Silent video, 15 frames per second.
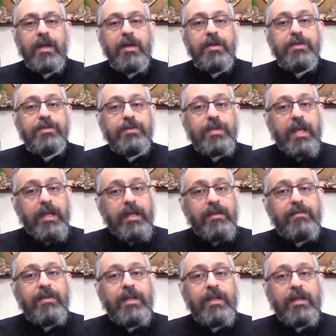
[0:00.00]
So the
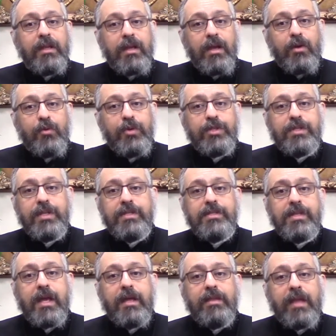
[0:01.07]
evening, which is
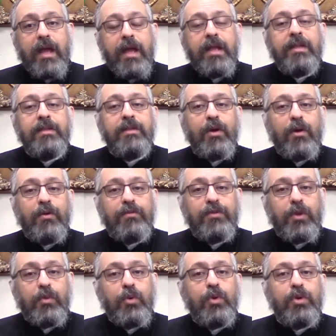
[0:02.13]
the end of
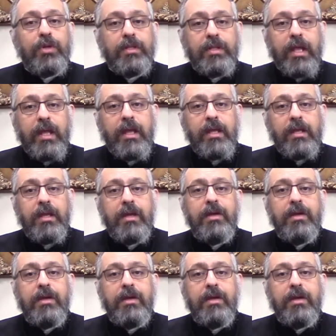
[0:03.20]
the work day,